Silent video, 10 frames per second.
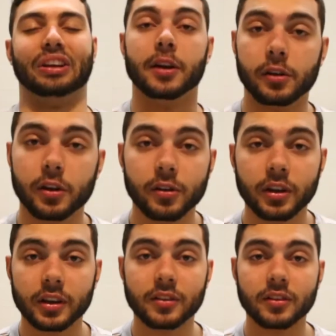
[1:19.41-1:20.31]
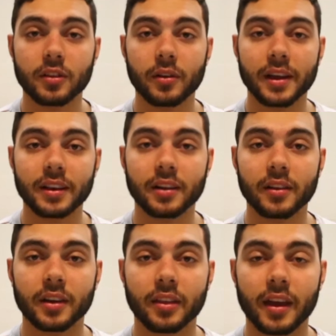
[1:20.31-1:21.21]
And clearly it's still ending
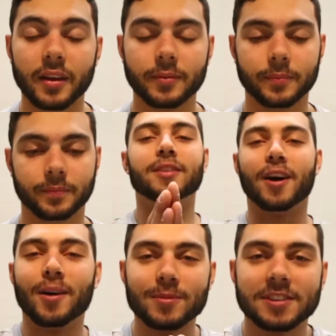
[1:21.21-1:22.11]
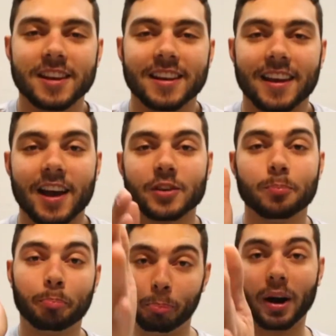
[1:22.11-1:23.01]
like that. No, I'm just kidding, guys.
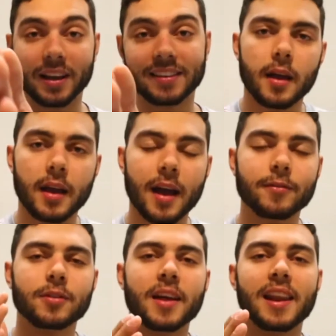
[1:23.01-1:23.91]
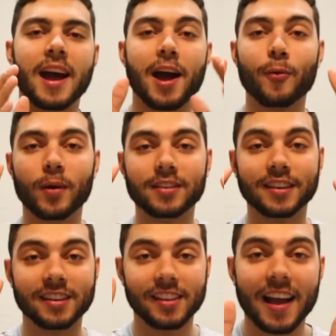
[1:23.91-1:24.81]
But after that, I went
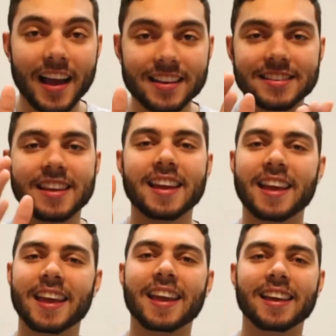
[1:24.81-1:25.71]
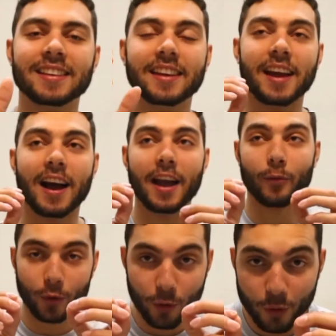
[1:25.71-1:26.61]
to class and I
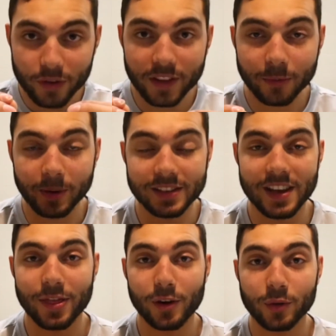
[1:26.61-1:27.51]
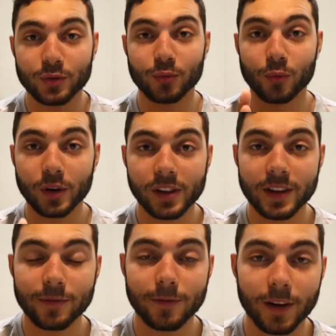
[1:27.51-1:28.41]
recorded this because I thought it was
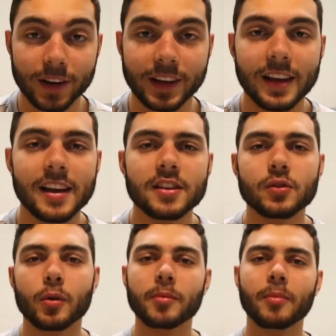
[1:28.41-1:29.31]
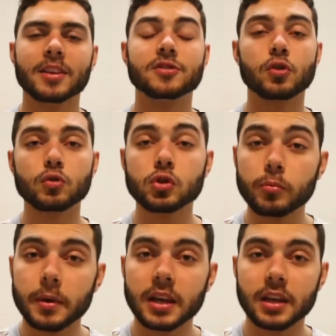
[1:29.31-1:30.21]
really funny. So I'm in my social
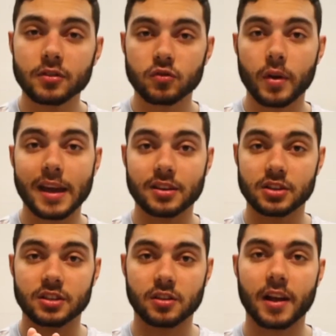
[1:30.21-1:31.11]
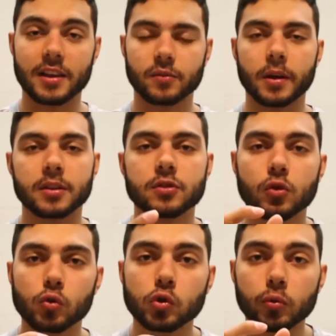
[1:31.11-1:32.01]
media strategies class, right?
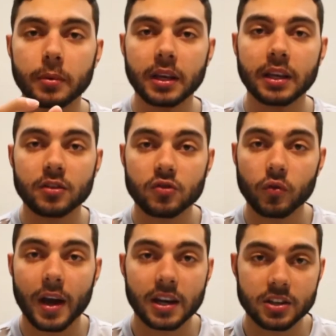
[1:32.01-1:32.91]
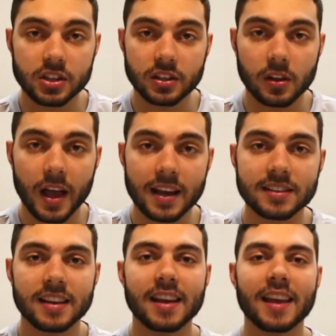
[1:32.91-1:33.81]
Social media strategies class.